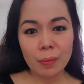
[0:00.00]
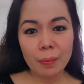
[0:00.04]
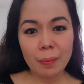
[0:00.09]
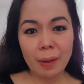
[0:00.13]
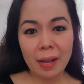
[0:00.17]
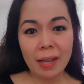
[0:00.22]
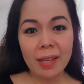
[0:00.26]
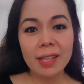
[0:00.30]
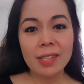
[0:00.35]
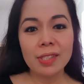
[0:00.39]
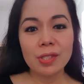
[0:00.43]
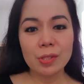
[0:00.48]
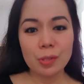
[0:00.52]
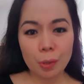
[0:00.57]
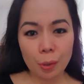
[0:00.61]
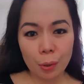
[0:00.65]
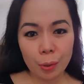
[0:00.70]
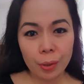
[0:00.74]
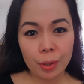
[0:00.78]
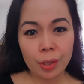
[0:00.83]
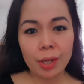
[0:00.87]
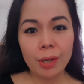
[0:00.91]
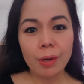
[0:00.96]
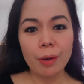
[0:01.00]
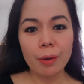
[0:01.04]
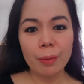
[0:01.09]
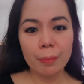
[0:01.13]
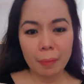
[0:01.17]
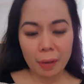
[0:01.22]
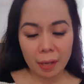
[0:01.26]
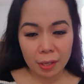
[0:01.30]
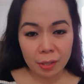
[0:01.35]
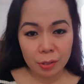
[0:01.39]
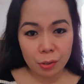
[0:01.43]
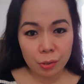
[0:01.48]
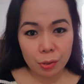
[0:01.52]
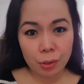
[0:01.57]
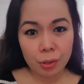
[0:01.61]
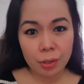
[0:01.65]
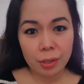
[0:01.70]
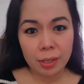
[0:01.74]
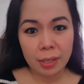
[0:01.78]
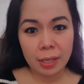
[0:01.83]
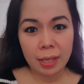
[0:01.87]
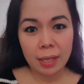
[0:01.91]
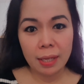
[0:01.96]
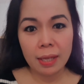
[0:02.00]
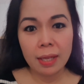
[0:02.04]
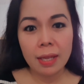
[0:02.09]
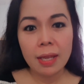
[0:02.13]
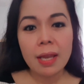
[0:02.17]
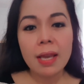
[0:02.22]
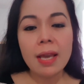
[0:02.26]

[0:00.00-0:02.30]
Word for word: my story or my journey?